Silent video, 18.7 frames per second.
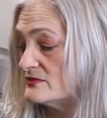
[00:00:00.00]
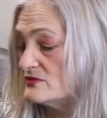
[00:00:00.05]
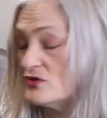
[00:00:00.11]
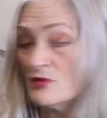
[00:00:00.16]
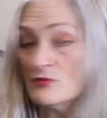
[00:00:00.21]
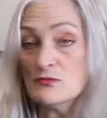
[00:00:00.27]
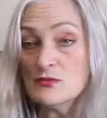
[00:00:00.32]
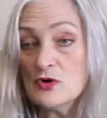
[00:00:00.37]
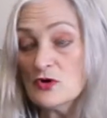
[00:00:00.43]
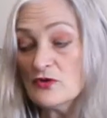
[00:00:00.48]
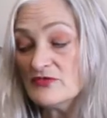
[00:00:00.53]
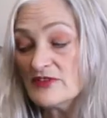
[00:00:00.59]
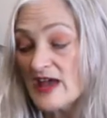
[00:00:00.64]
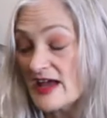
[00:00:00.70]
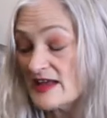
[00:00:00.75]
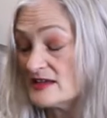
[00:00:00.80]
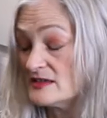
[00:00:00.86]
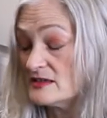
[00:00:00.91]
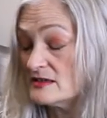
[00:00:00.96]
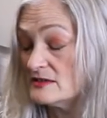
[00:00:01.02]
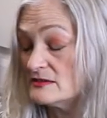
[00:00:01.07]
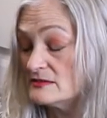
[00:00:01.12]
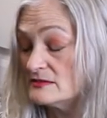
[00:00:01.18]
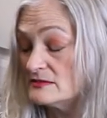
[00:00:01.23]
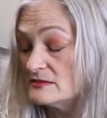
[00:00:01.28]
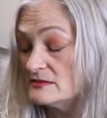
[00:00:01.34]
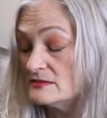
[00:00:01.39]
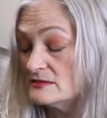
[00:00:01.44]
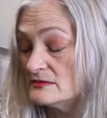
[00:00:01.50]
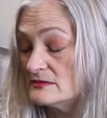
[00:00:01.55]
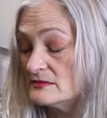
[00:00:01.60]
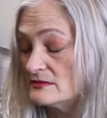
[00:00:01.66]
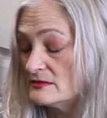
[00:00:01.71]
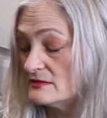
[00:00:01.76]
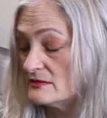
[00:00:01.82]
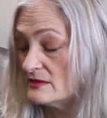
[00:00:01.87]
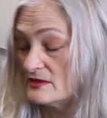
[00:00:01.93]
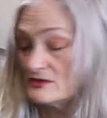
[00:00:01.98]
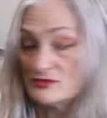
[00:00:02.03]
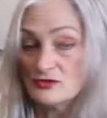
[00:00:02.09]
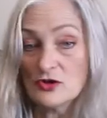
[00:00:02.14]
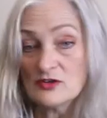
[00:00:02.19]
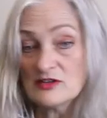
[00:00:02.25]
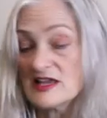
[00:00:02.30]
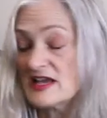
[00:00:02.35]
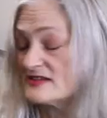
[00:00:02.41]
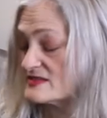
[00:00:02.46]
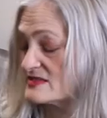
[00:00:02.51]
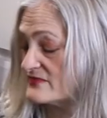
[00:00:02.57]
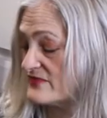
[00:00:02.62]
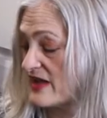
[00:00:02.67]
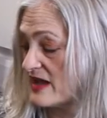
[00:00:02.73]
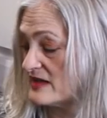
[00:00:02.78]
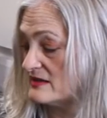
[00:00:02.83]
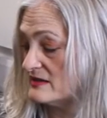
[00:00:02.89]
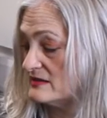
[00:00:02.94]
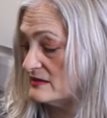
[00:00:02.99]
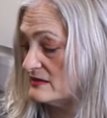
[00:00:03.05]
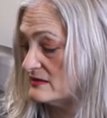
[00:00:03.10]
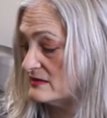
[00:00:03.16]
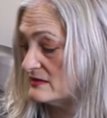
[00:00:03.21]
Not more than, and not less than.